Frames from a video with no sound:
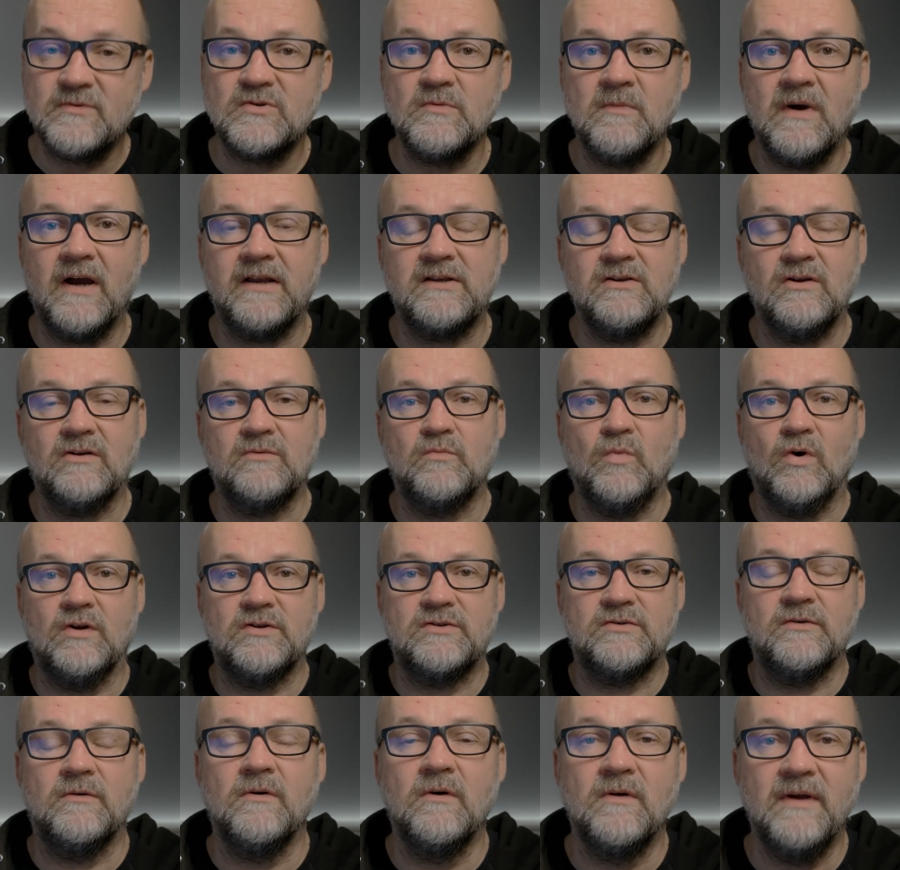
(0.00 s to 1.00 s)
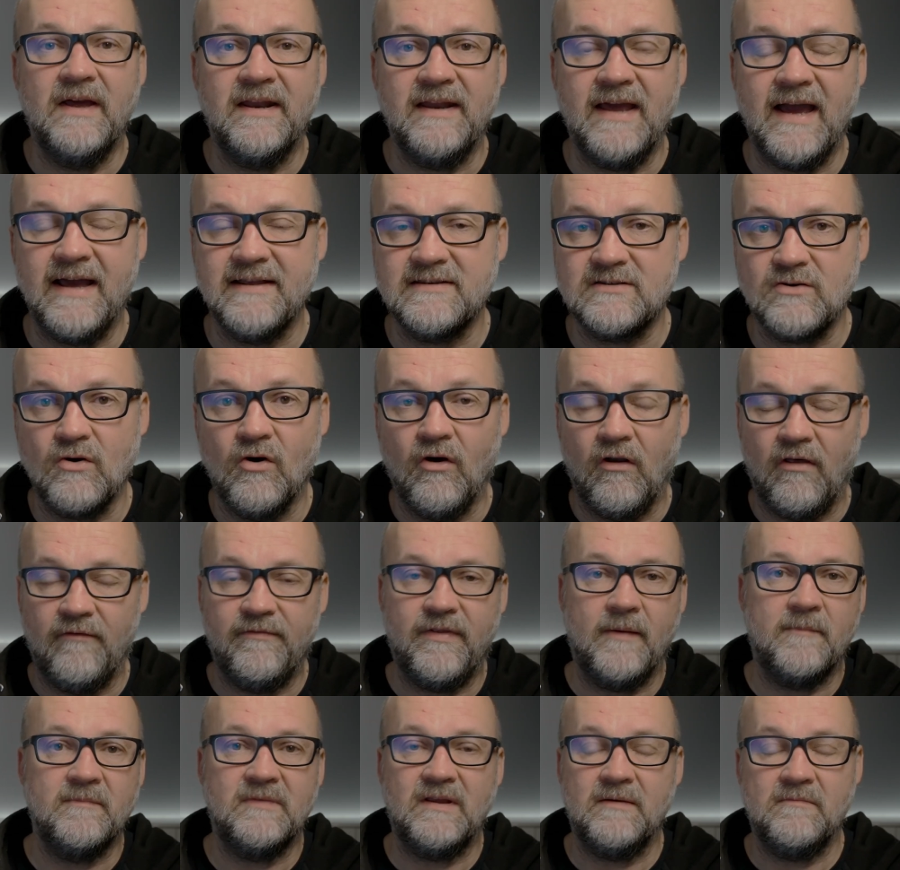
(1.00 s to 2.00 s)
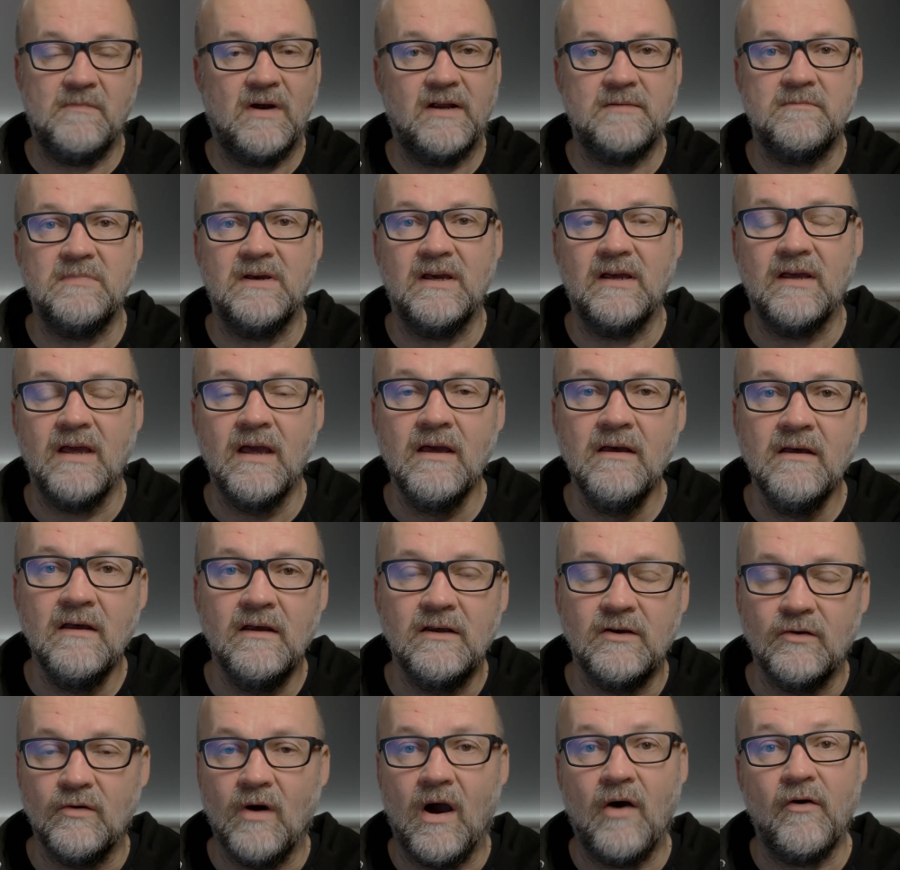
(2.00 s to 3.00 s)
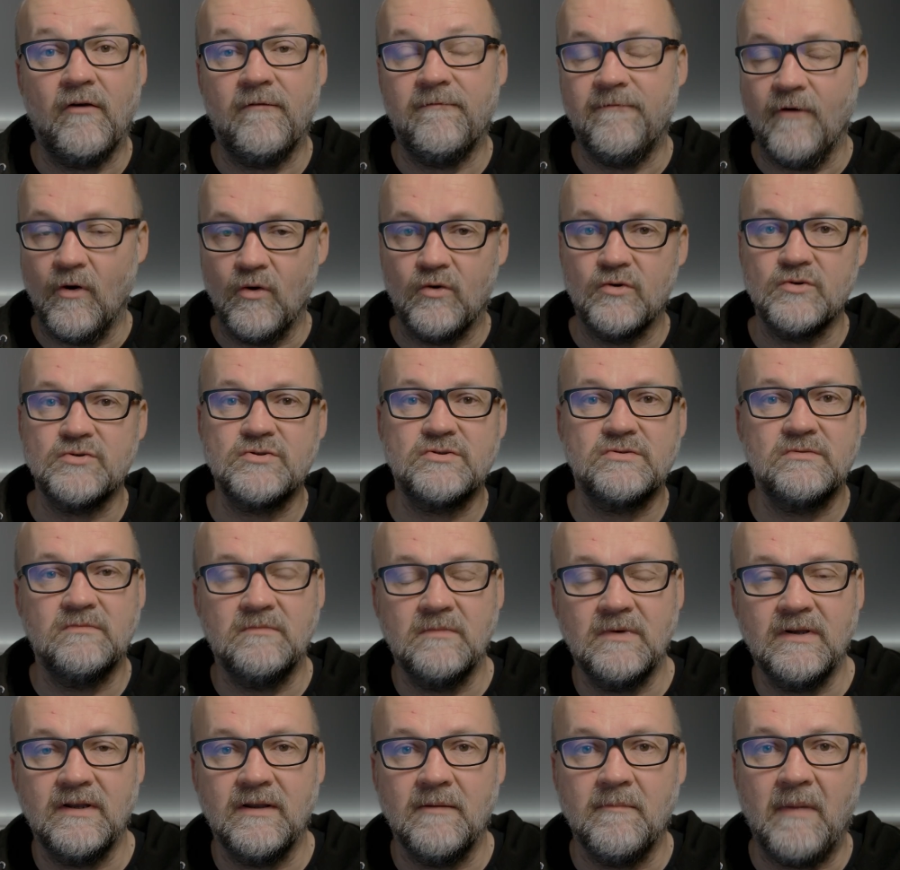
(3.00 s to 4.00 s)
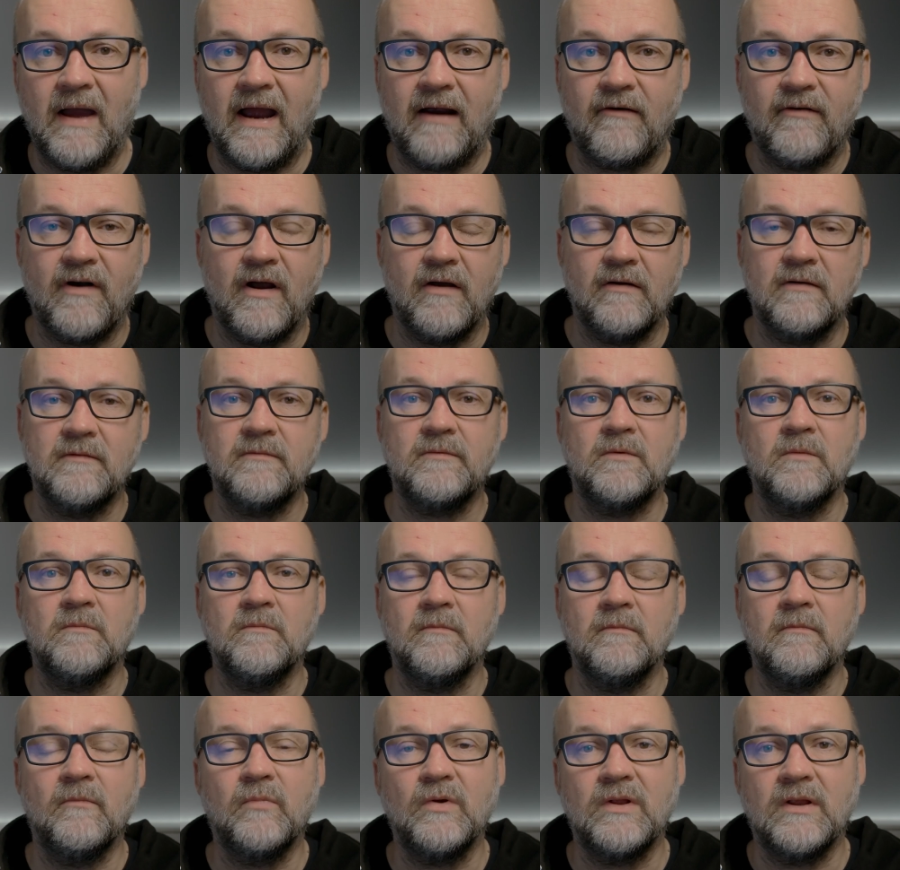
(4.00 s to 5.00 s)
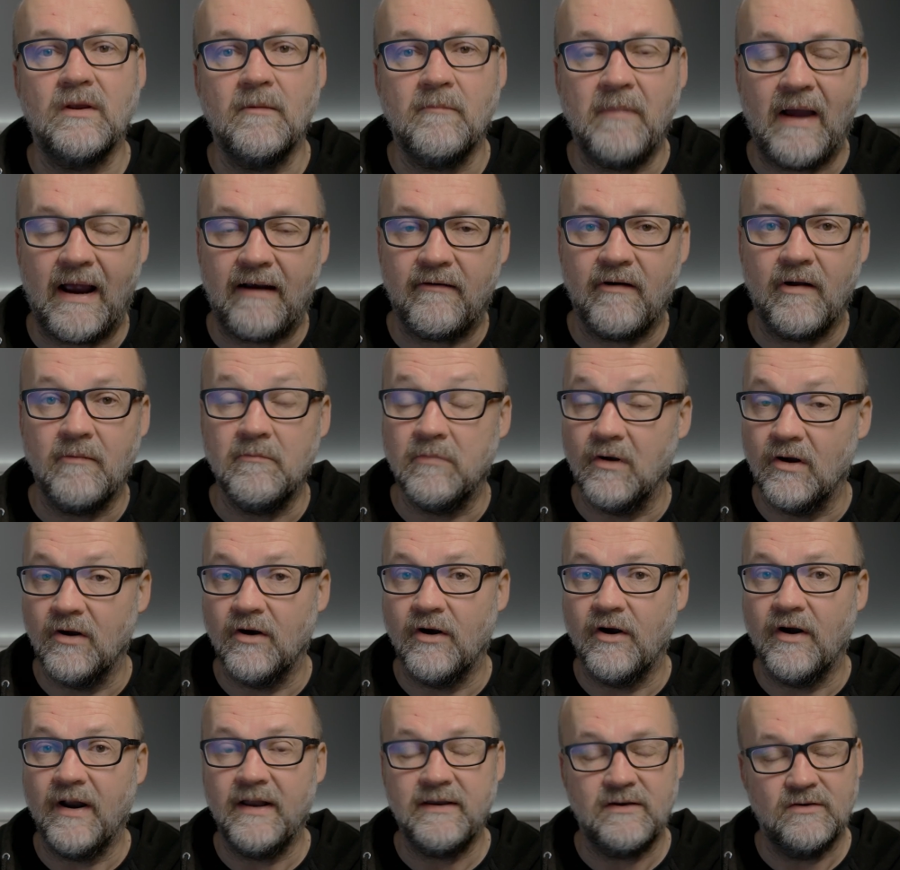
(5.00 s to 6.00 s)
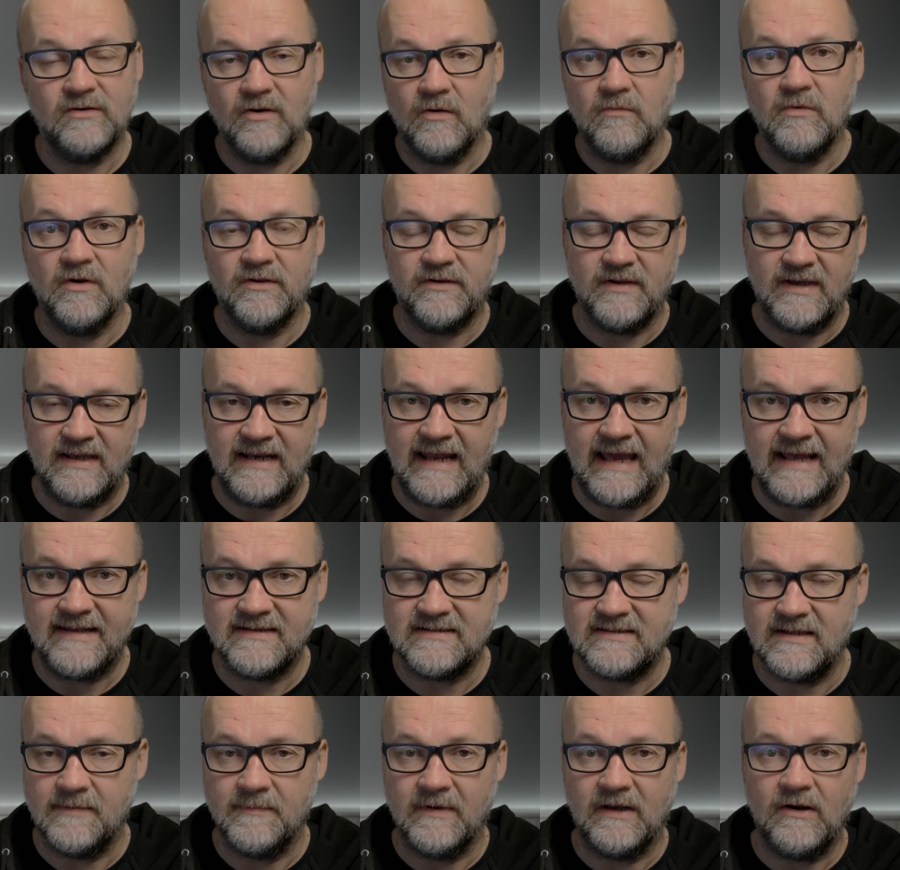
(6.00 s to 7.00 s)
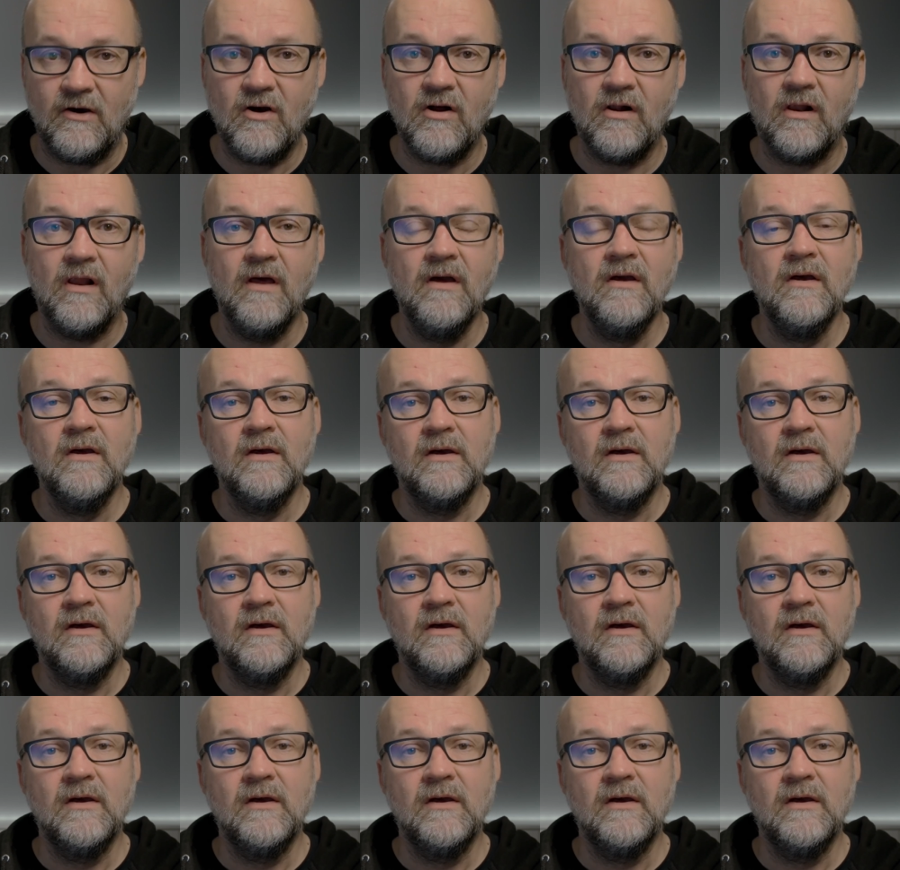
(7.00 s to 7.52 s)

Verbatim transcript: you might not want to enhance all of them. There might be, you know, out of focus in the background with the background blur, and you don't want to enhance them at all.